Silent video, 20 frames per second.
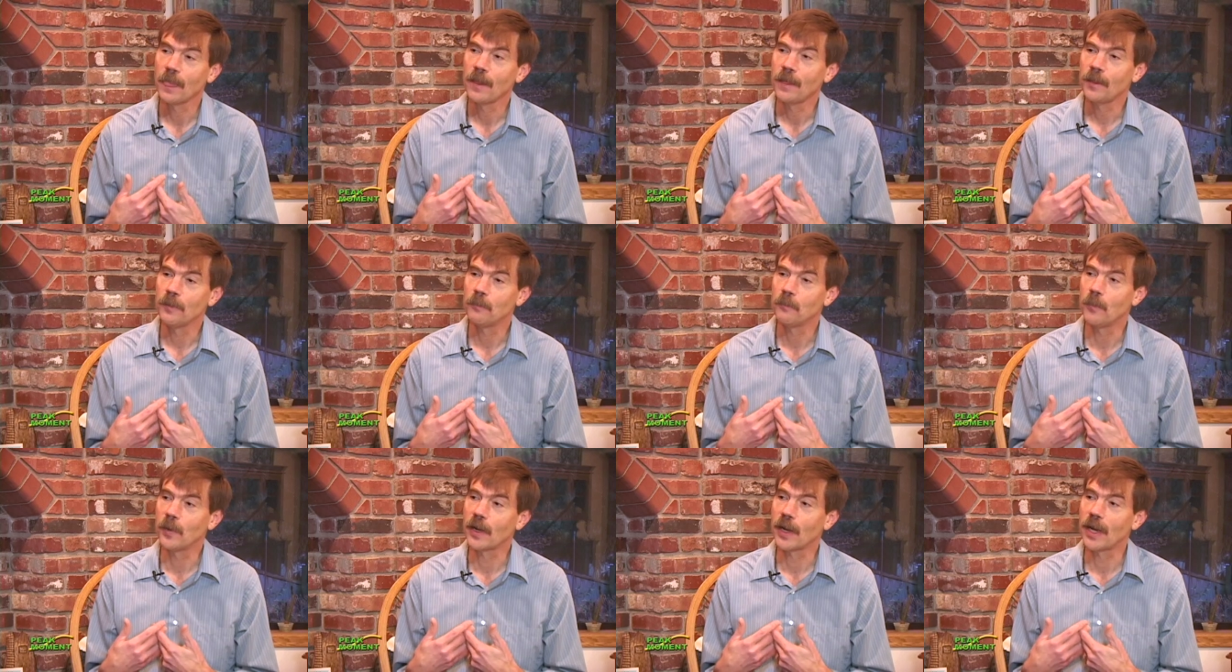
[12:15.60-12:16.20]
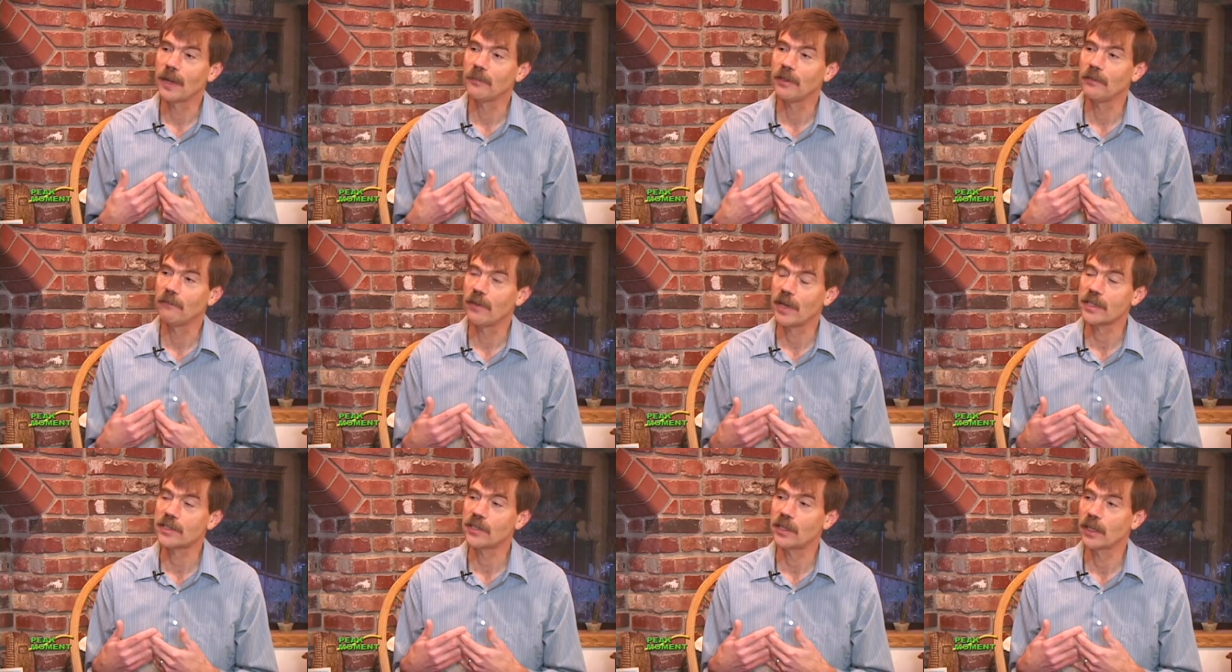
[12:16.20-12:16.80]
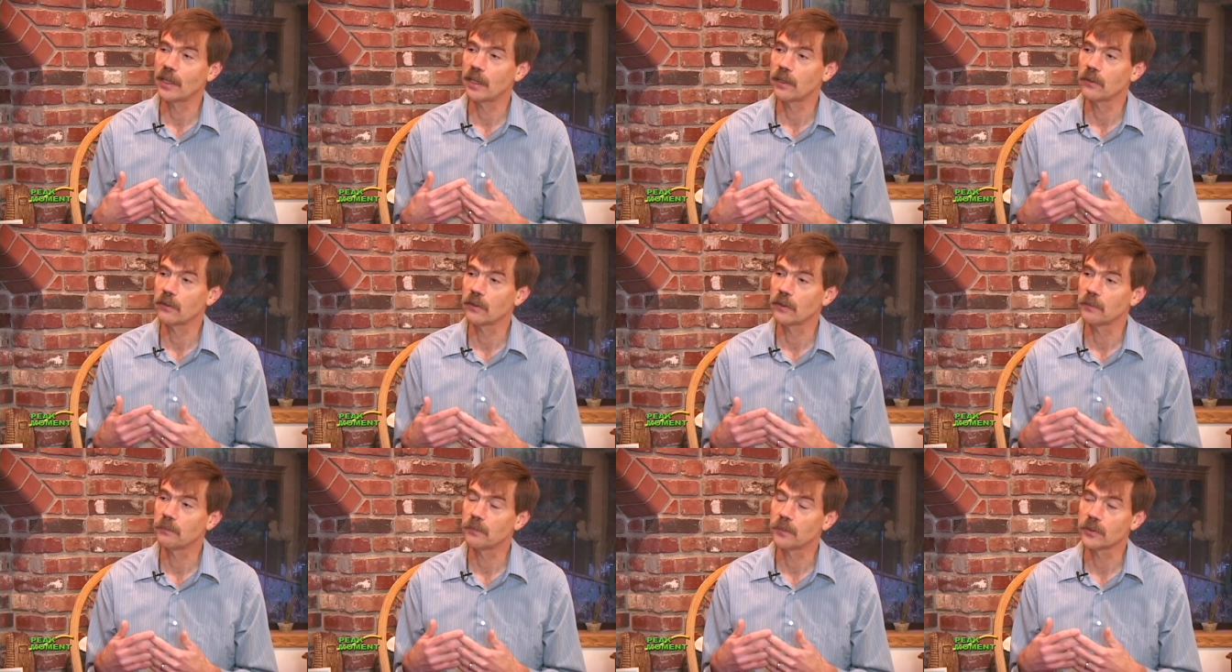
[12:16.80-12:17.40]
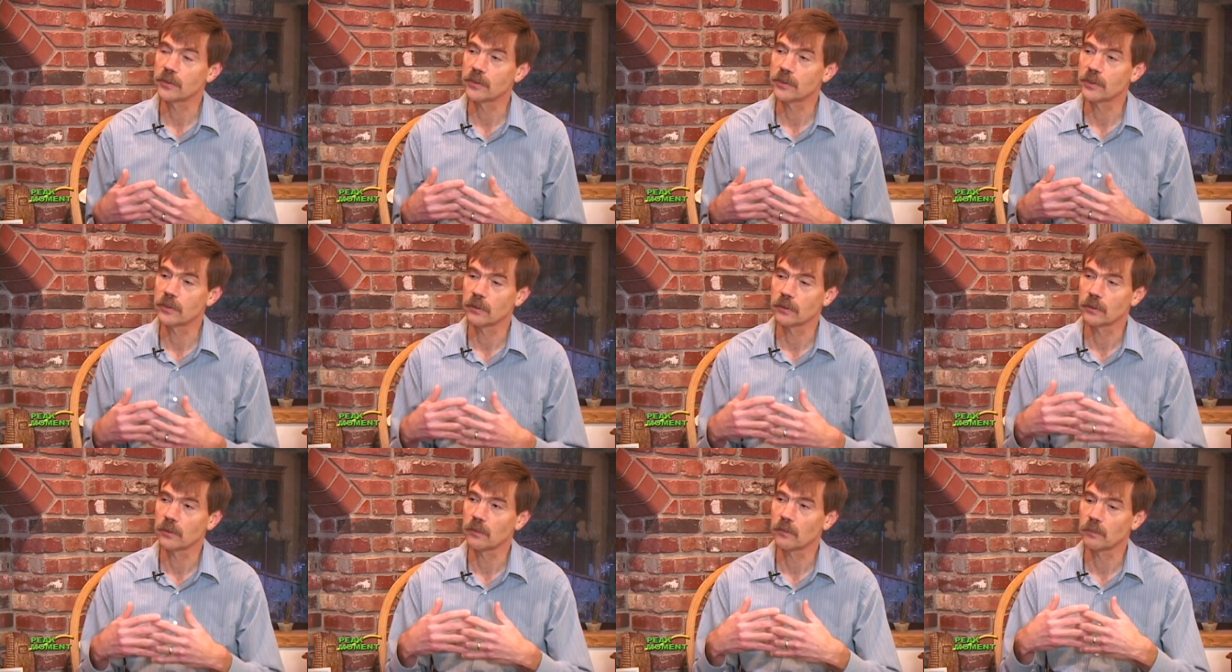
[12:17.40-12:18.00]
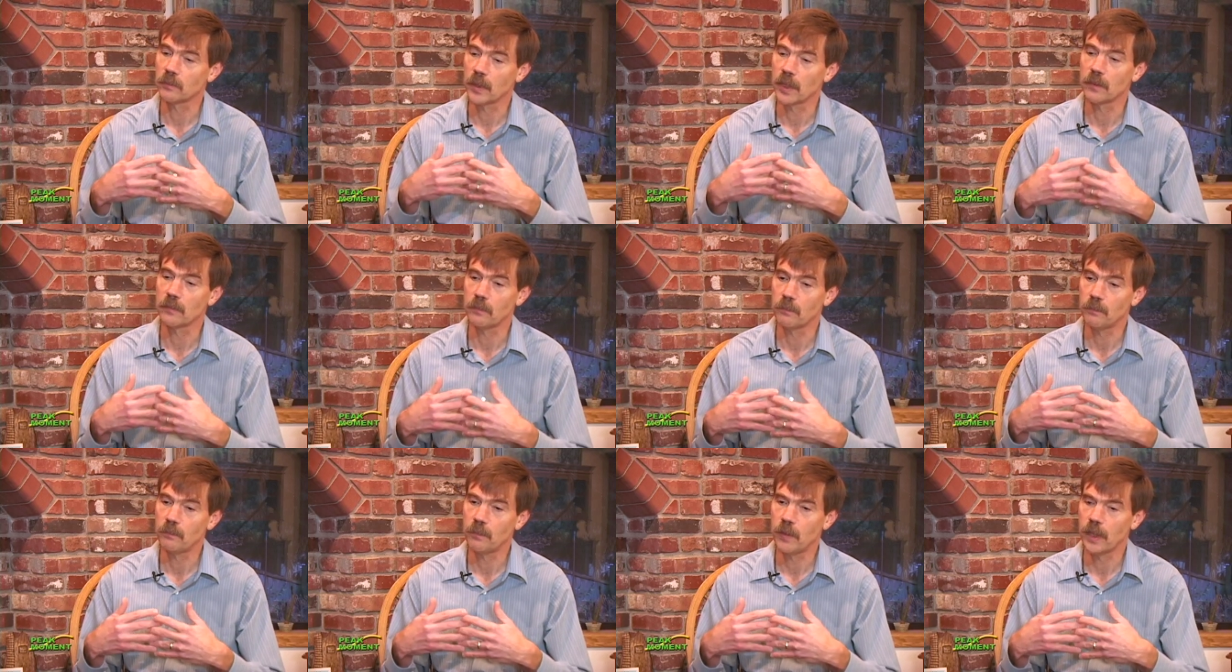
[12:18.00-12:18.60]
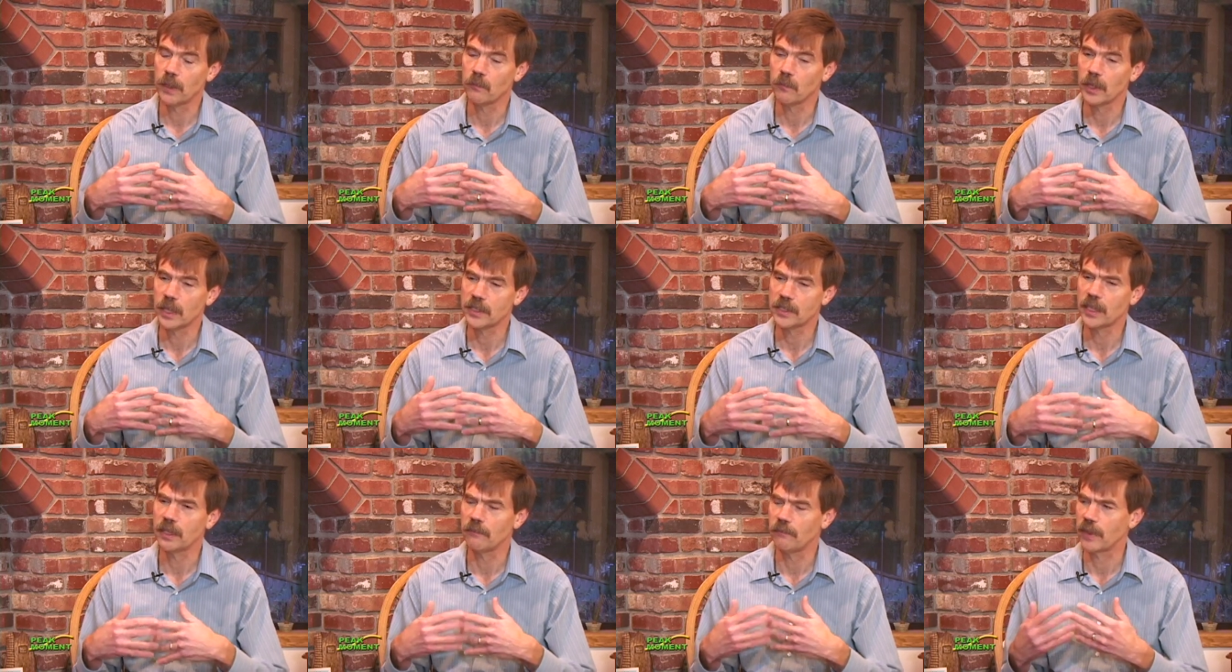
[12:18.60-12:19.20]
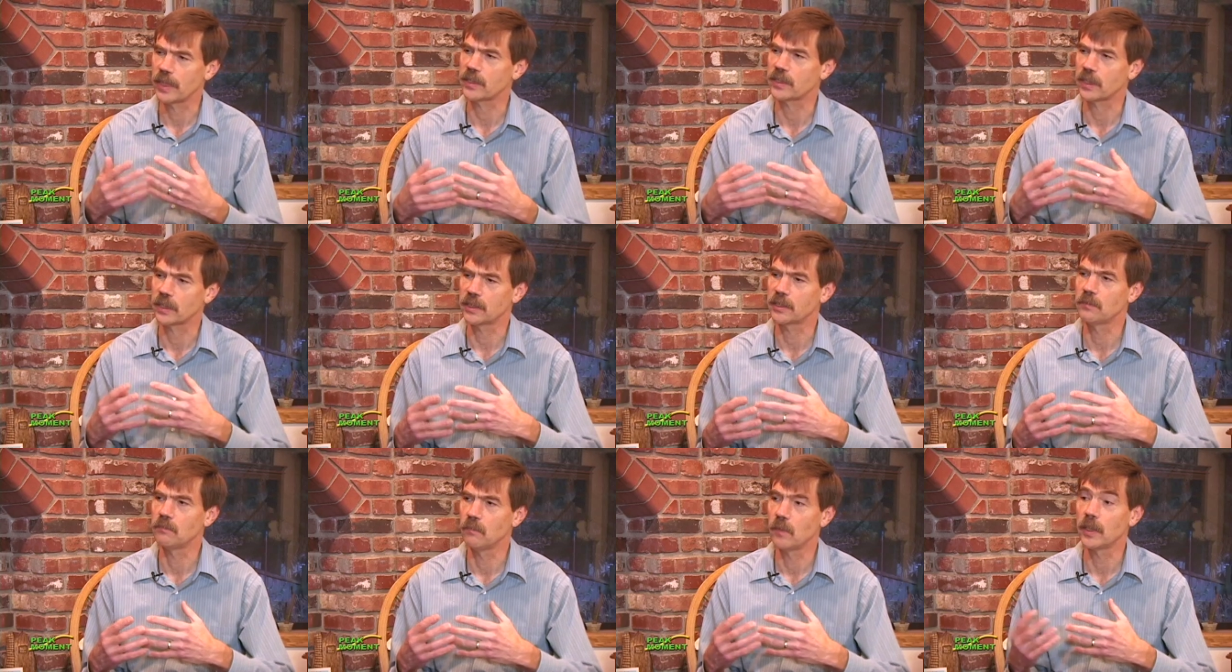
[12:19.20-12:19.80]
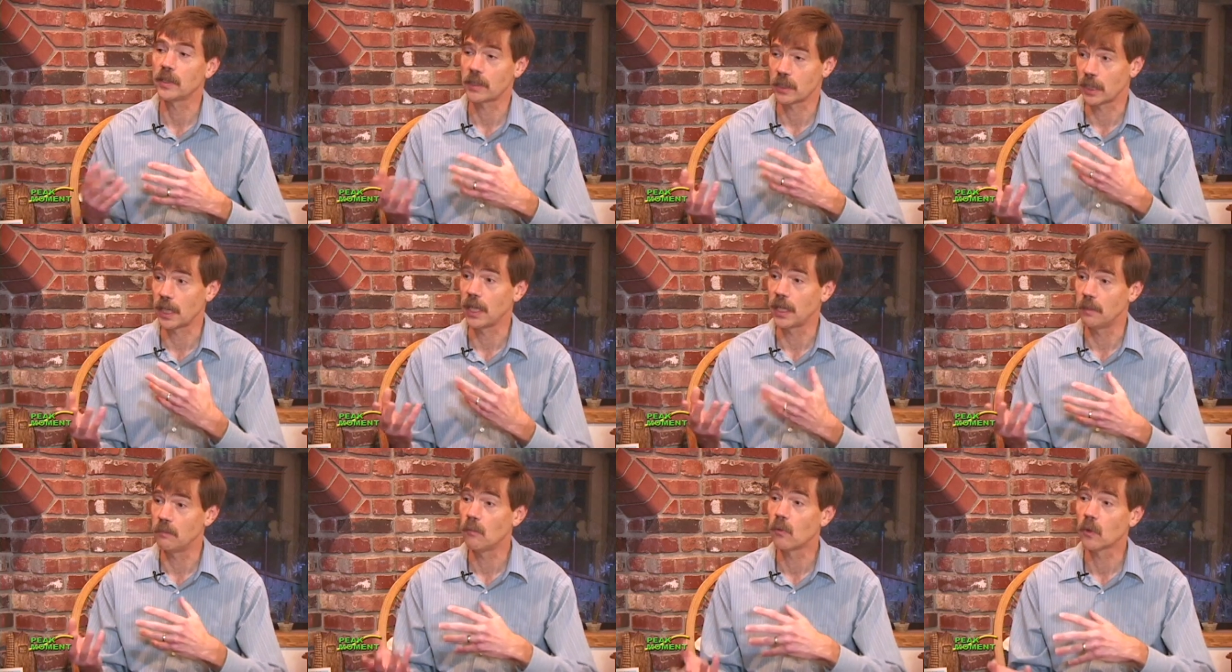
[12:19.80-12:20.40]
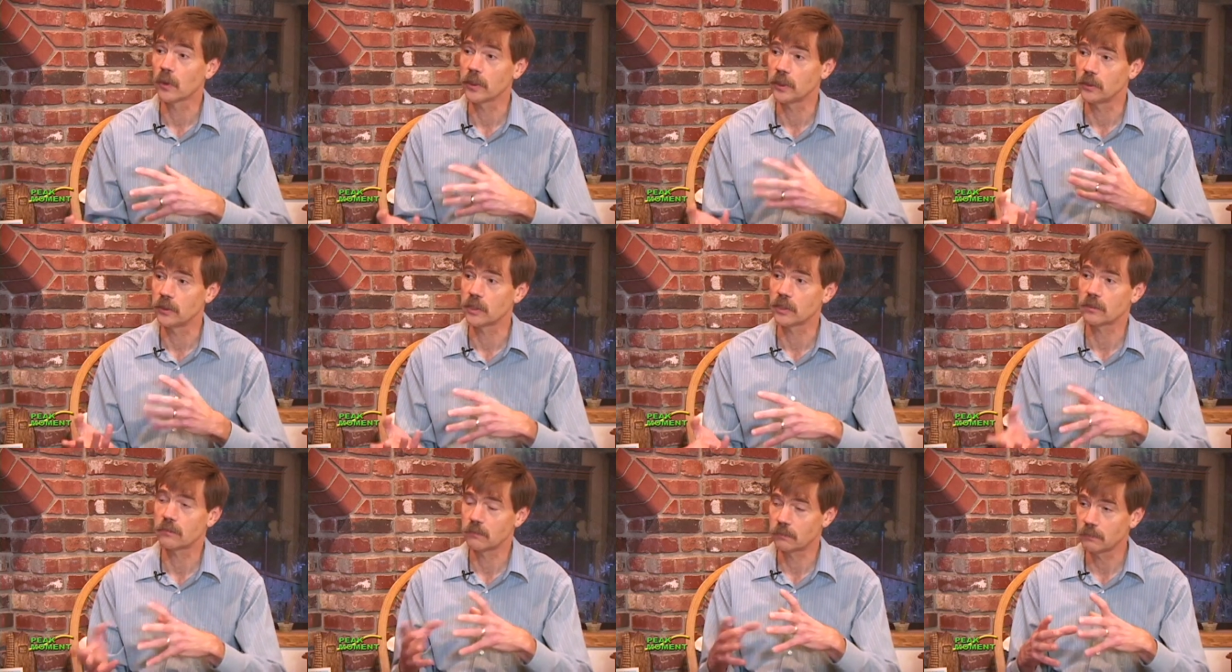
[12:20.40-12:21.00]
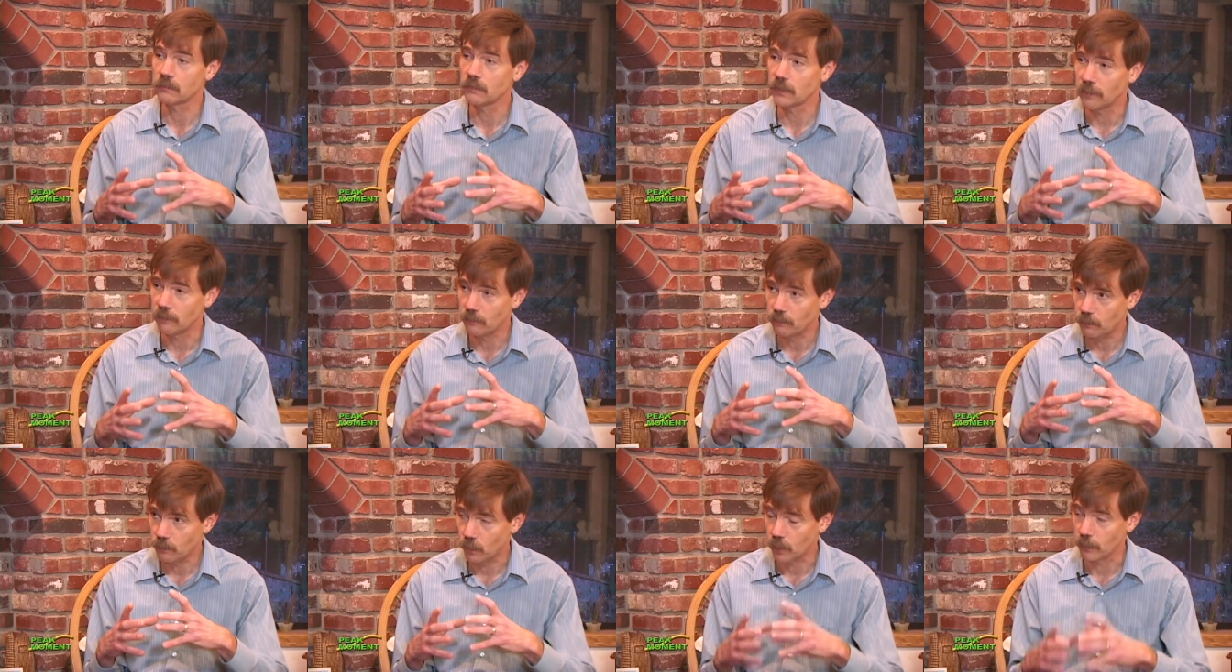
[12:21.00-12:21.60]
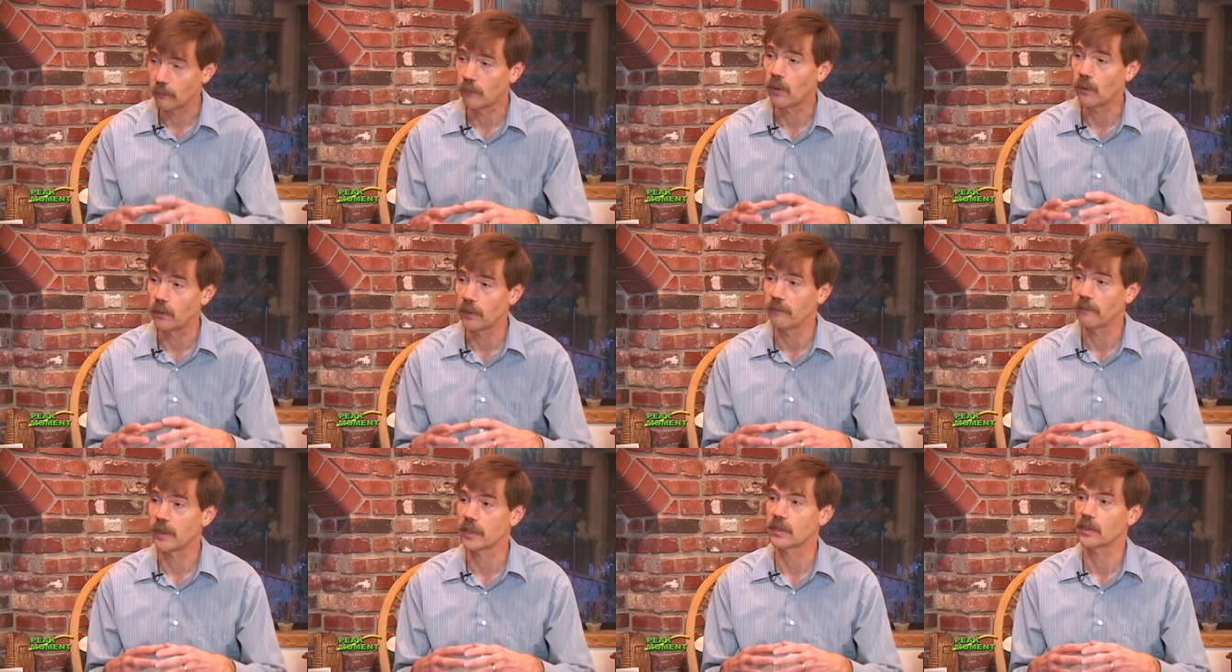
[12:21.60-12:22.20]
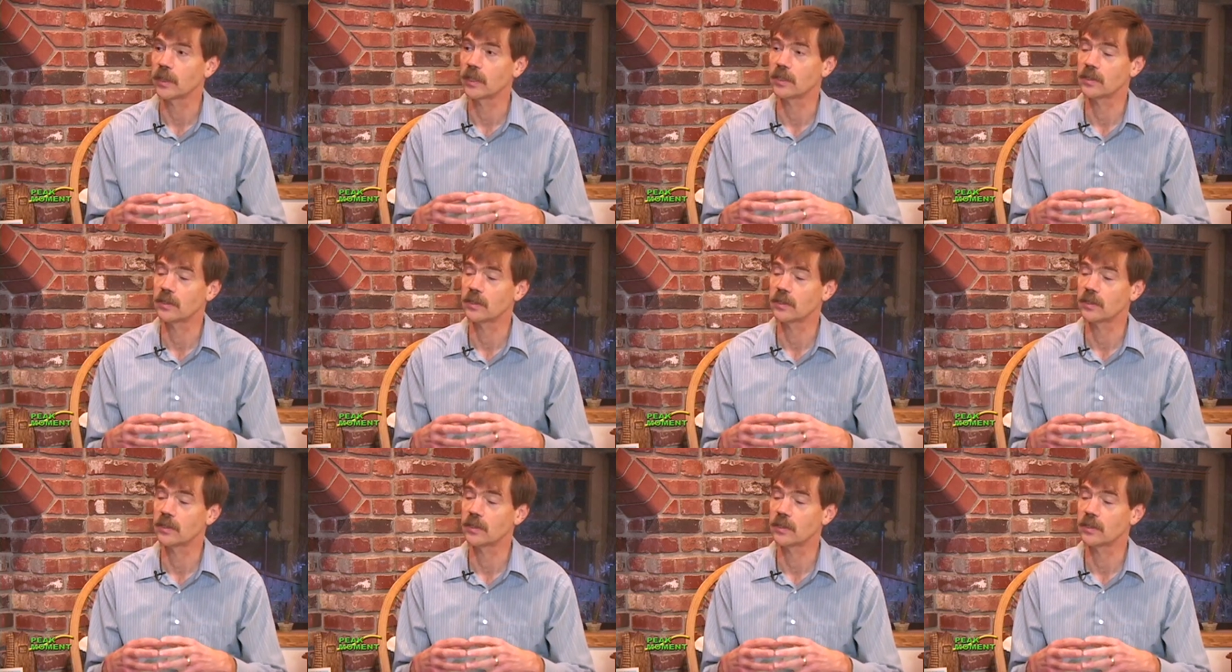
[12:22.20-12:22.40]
but I'm investing under the, and when I say investing, it's again, more than just in portfolio investing.